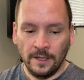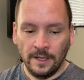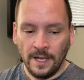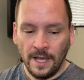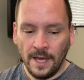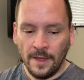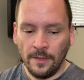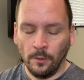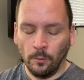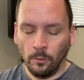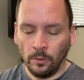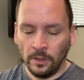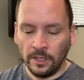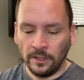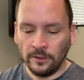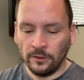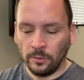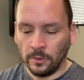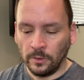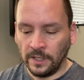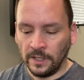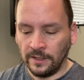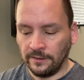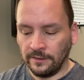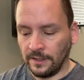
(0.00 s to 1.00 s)
And the one in
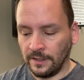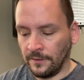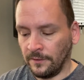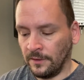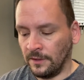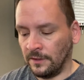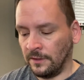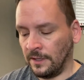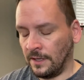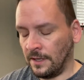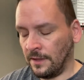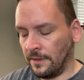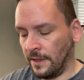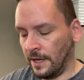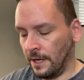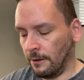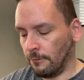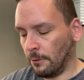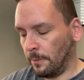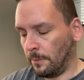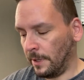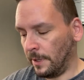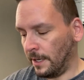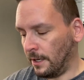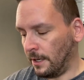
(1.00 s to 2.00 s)
2017, that
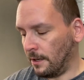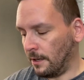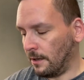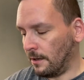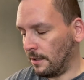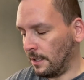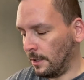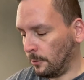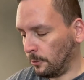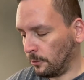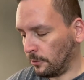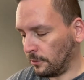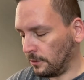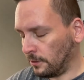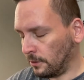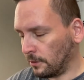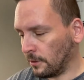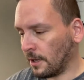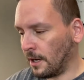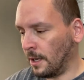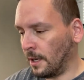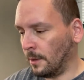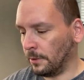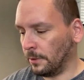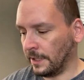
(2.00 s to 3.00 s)
repair, it was a little
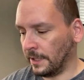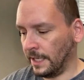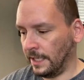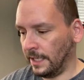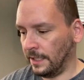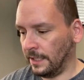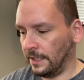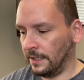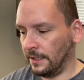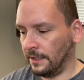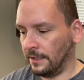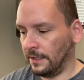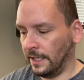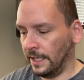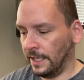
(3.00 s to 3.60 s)
complicated,